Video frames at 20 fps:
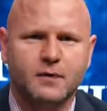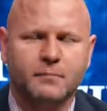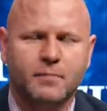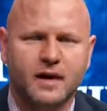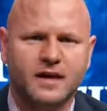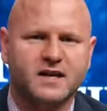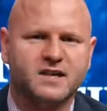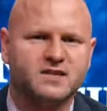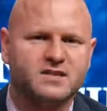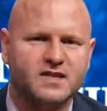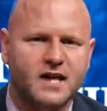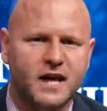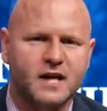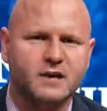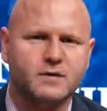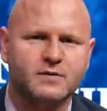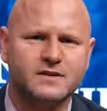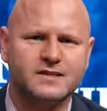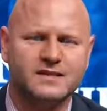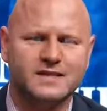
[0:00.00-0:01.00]
by
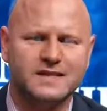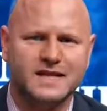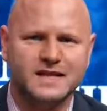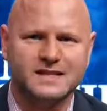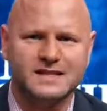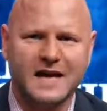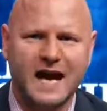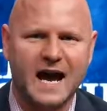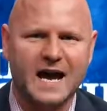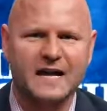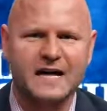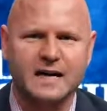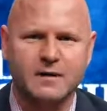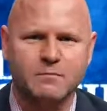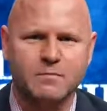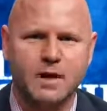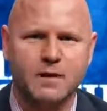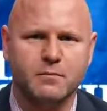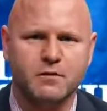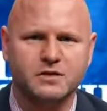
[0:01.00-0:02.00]
continuously
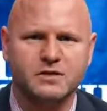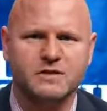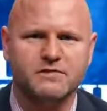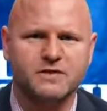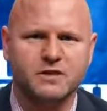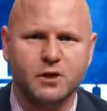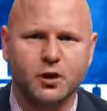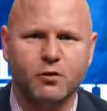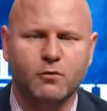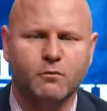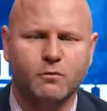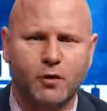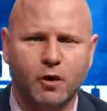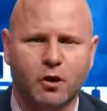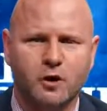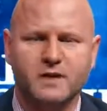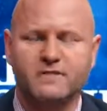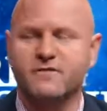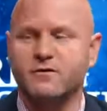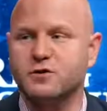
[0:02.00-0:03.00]
attacking members of his own
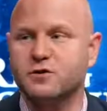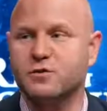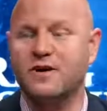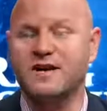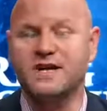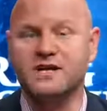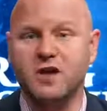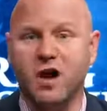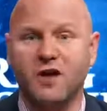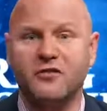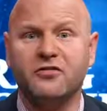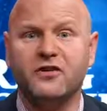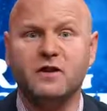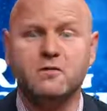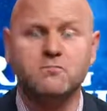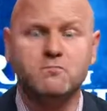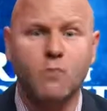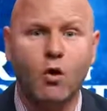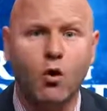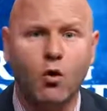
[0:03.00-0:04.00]
party for doing
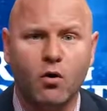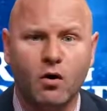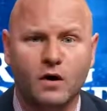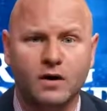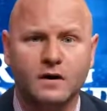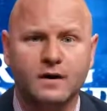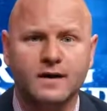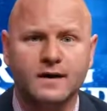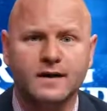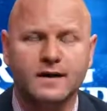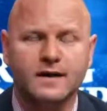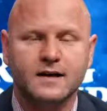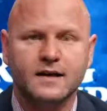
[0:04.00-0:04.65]
nothing more